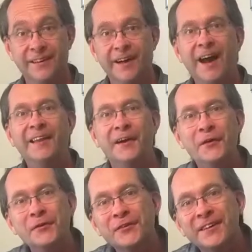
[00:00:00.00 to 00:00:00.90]

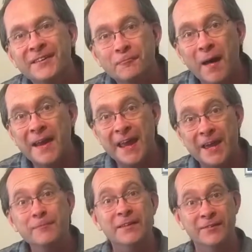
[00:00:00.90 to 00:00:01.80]
Hello, my
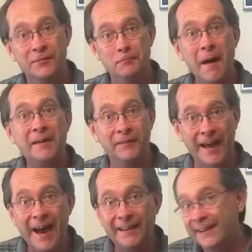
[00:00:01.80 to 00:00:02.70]
name is Michael
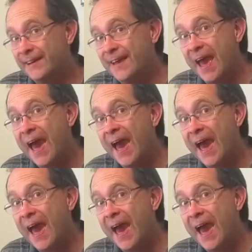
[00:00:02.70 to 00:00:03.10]
Hartley,